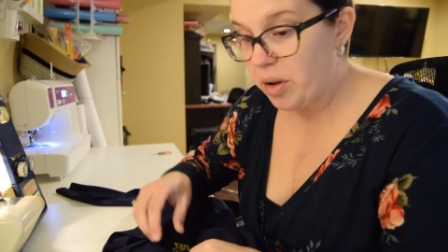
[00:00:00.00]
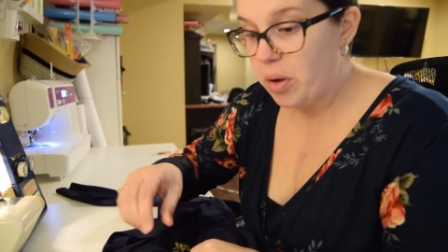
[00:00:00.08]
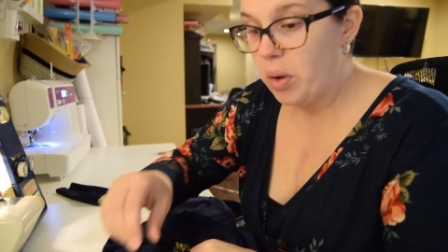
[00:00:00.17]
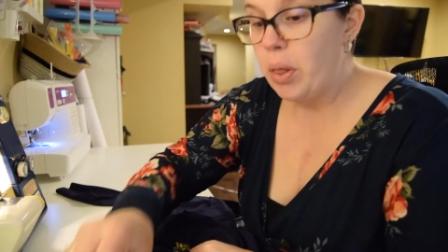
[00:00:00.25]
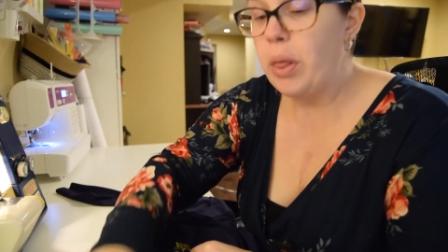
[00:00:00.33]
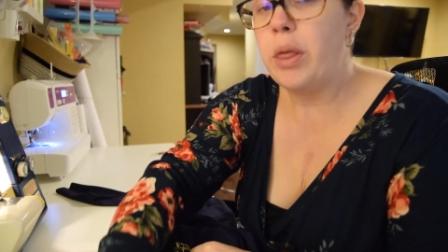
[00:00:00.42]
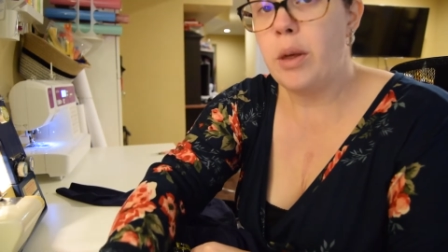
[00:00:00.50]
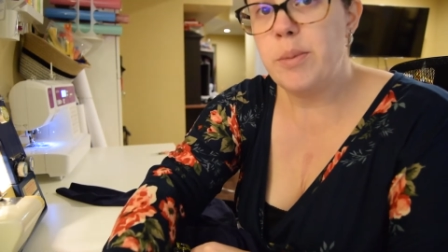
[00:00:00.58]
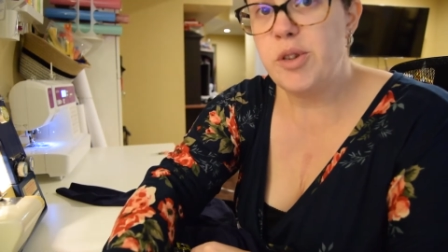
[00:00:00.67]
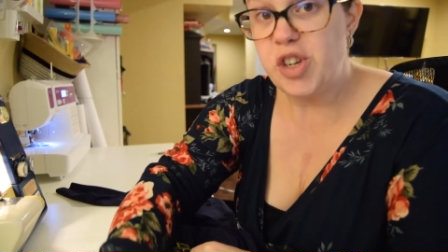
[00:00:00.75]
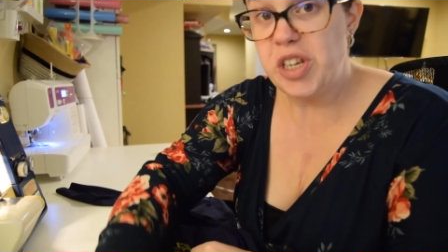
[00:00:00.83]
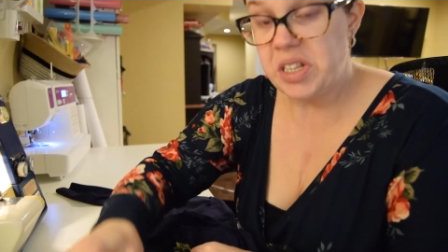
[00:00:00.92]
the
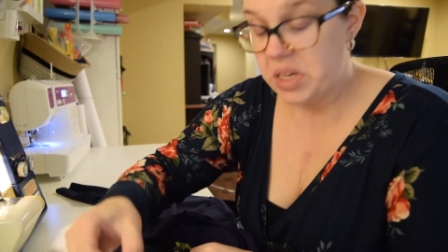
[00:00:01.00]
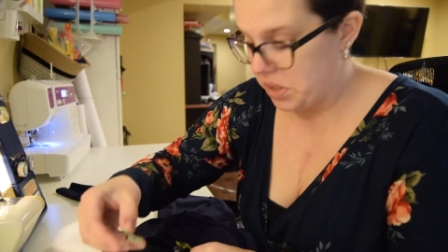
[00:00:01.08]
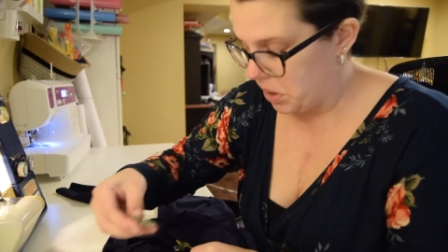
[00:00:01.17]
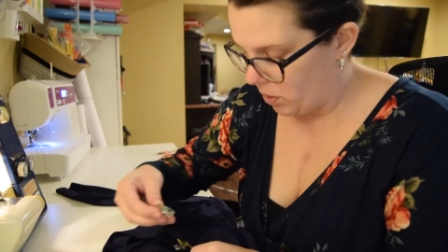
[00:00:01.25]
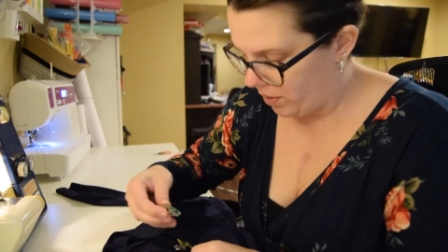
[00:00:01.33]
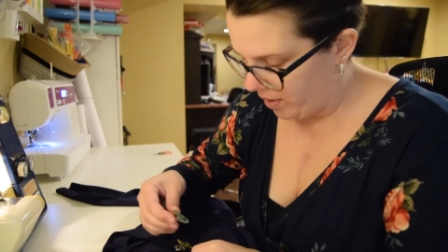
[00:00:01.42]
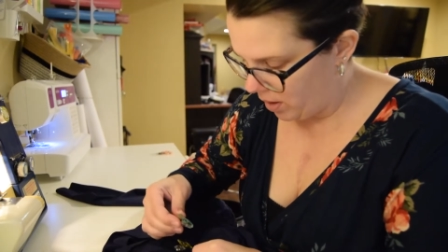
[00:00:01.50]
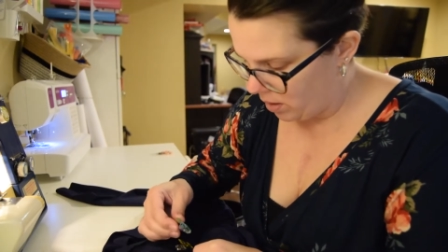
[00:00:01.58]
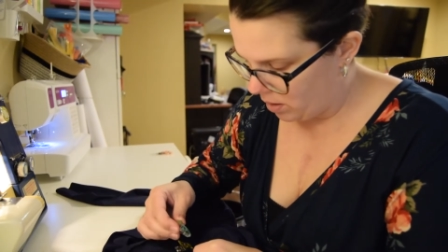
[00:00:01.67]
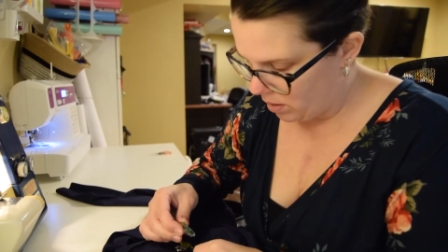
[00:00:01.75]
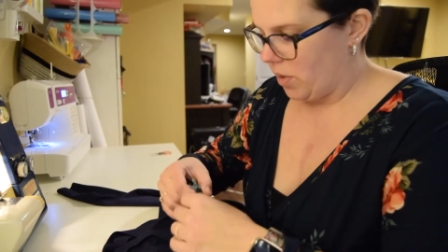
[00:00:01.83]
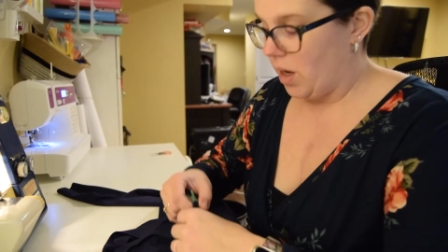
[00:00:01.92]
bejesus out of it.
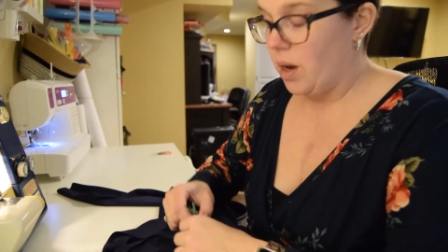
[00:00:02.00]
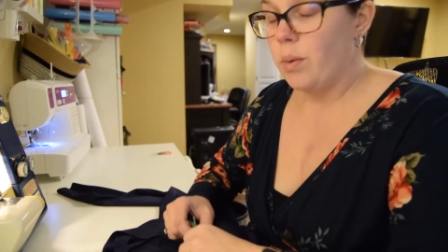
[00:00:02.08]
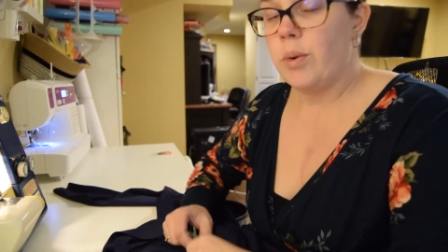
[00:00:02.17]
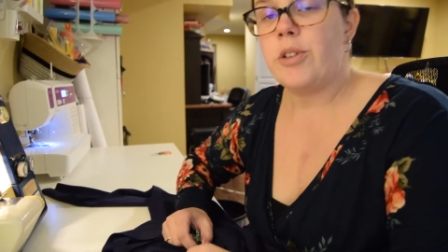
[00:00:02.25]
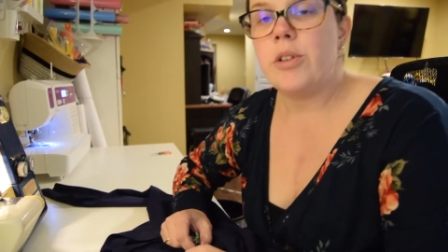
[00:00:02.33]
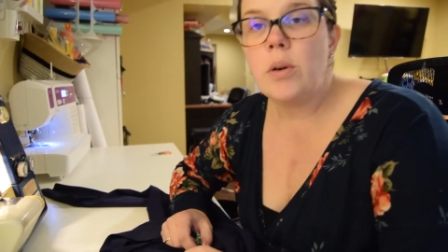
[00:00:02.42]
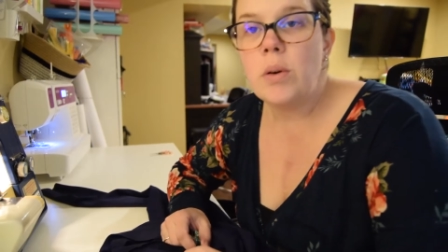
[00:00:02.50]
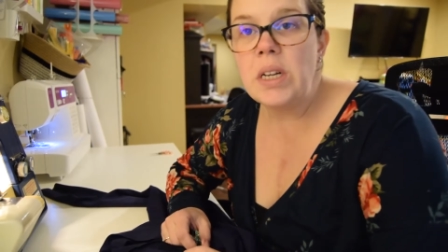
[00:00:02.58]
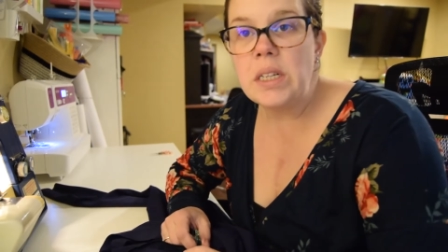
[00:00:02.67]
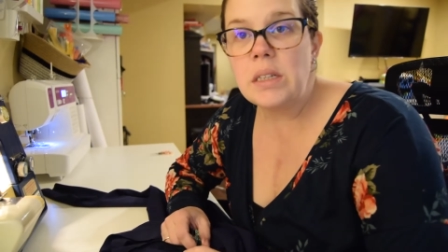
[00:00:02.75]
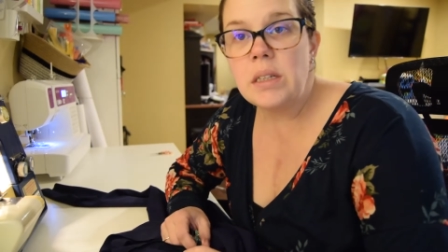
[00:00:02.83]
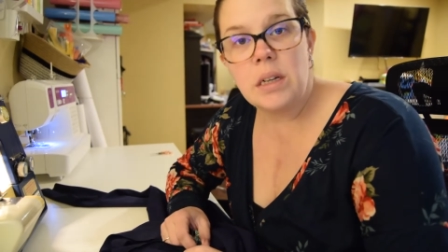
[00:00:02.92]
Which you don't
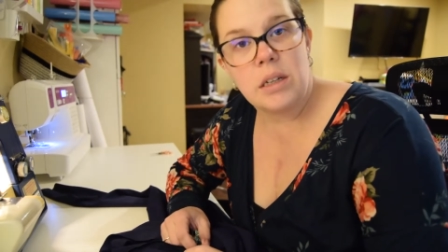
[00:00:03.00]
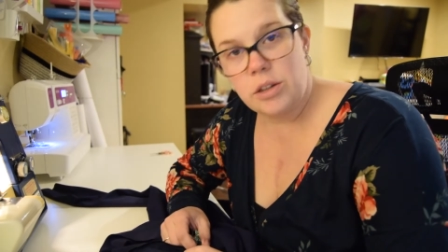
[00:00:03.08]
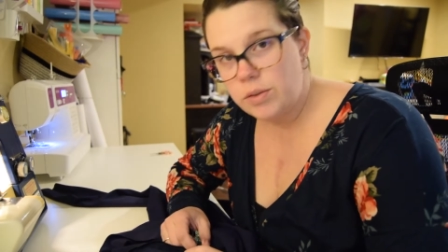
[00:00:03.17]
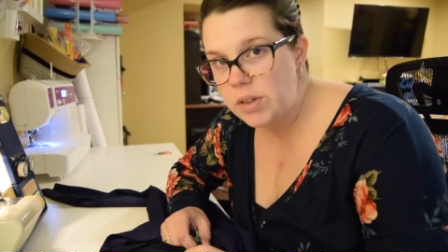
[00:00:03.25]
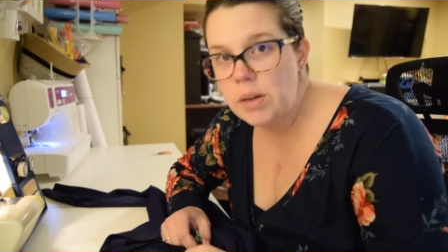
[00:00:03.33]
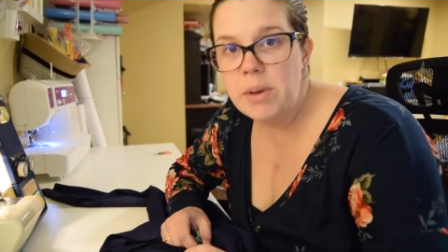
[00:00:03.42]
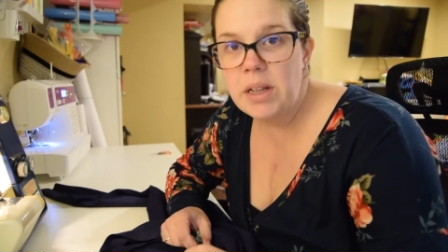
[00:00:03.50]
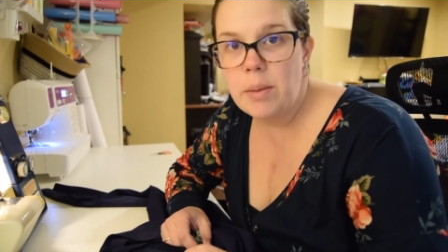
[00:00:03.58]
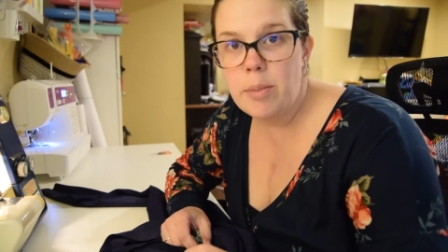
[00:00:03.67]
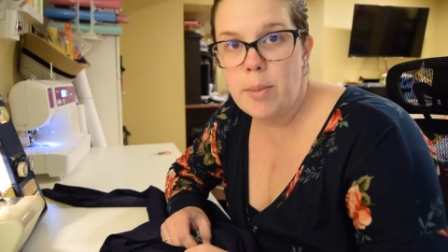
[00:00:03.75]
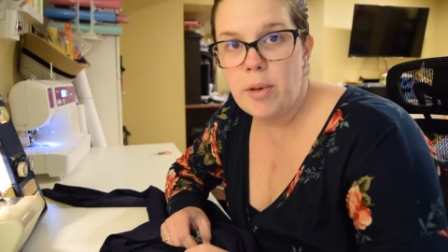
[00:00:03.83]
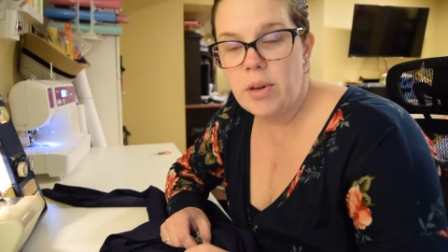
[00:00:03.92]
need to see because you've seen me
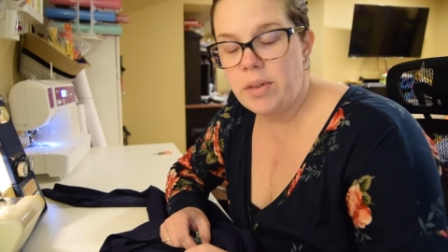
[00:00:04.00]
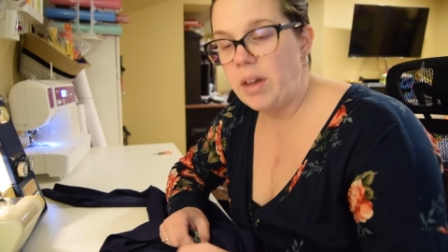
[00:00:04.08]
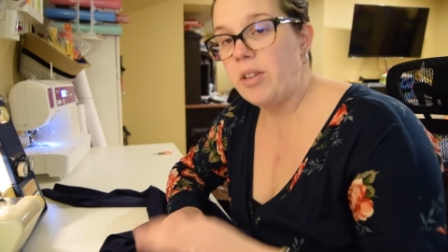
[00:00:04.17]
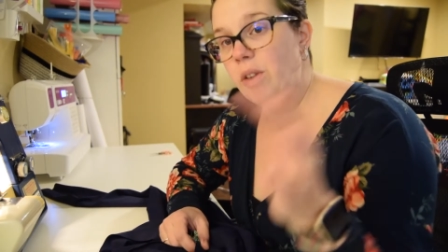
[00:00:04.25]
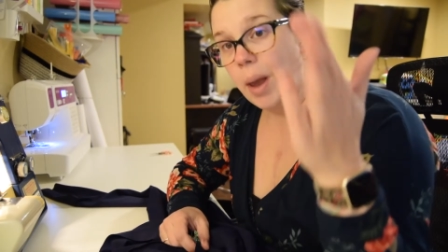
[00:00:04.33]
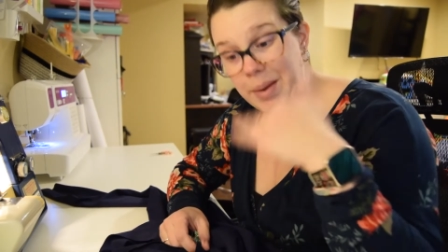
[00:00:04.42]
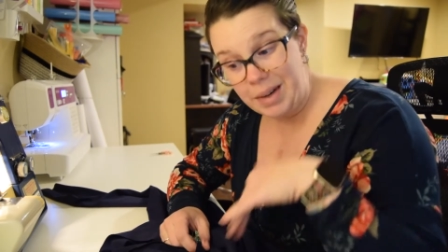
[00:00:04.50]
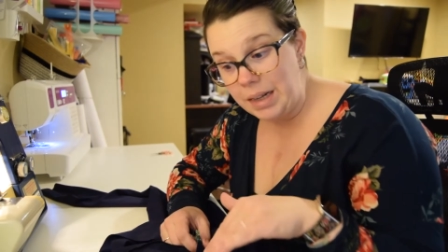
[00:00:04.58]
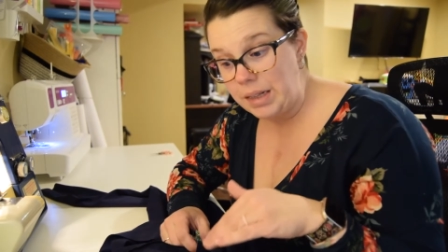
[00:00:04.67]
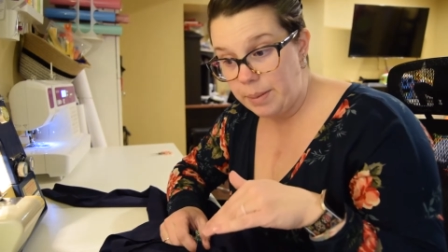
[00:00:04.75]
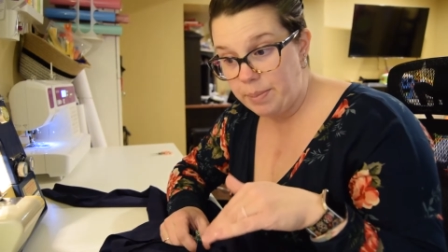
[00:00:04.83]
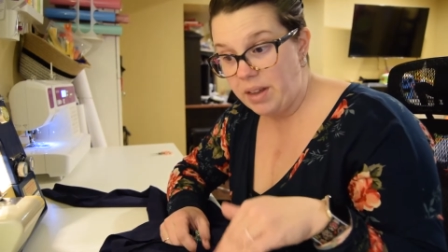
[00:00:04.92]
clip a million things. So I'm gonna
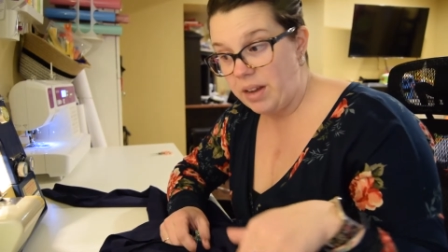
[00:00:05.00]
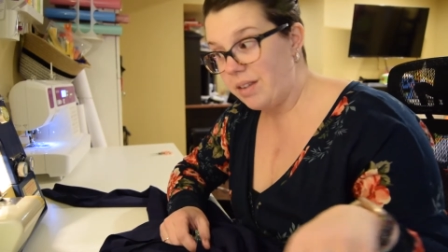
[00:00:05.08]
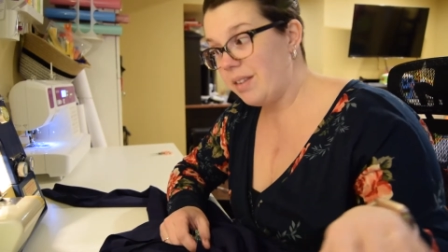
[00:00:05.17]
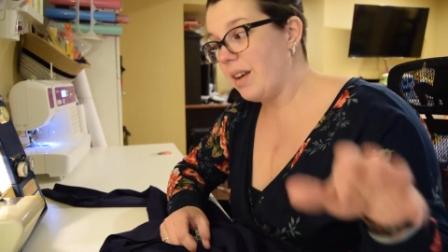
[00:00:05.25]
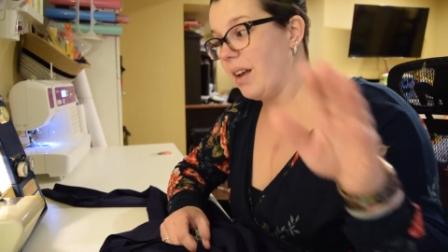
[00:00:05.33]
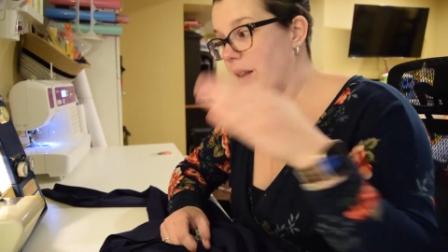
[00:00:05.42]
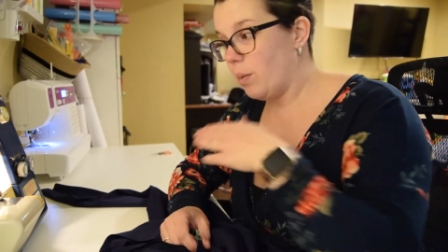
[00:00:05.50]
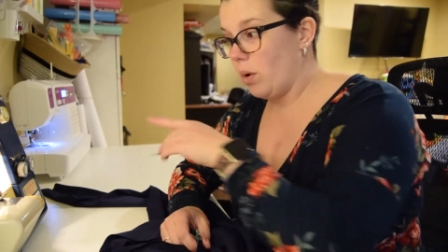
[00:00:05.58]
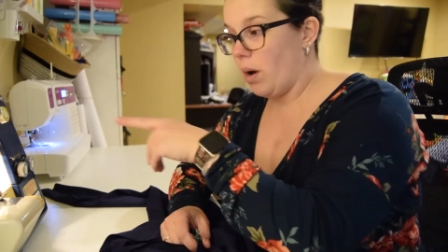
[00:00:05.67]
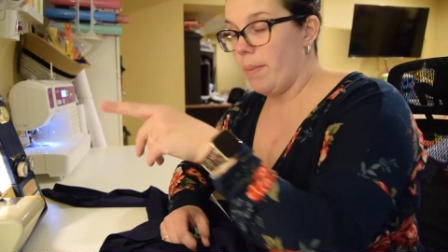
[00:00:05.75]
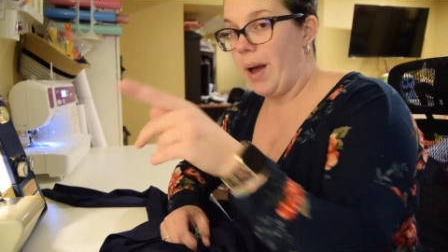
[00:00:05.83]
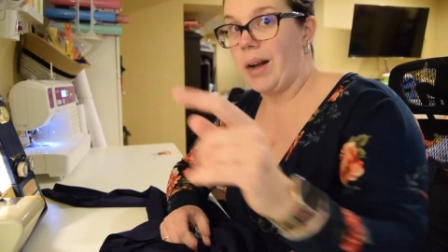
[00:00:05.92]
clip this and then we'll
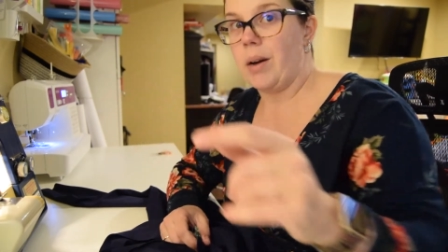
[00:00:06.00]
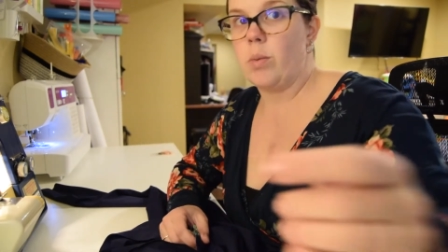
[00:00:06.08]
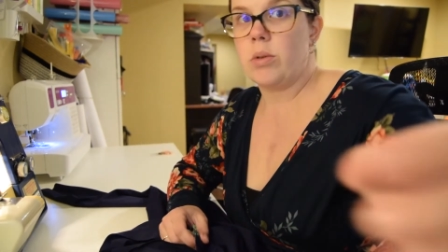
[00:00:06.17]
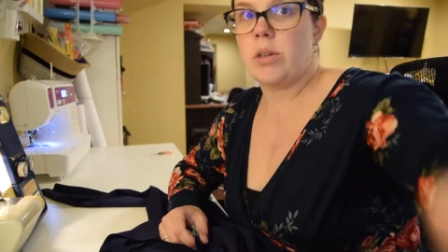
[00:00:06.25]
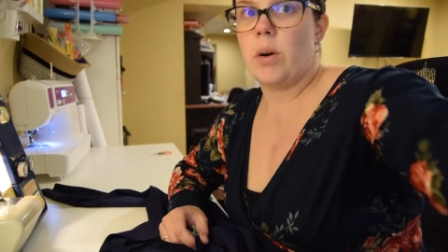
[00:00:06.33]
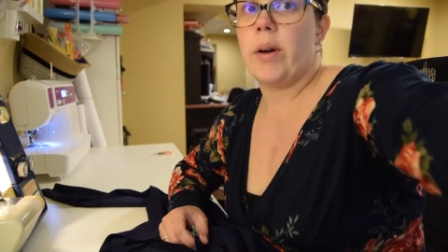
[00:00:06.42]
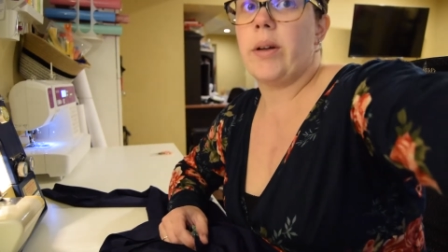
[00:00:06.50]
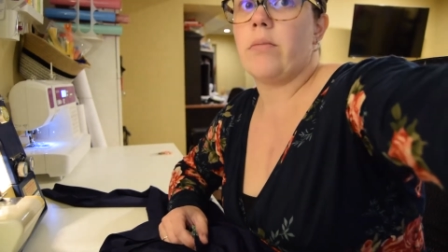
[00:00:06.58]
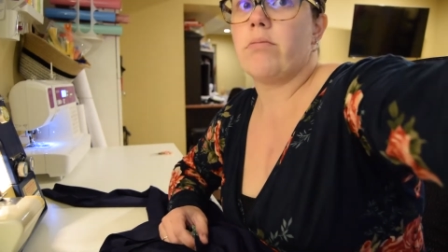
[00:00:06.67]
come back and we'll sew it.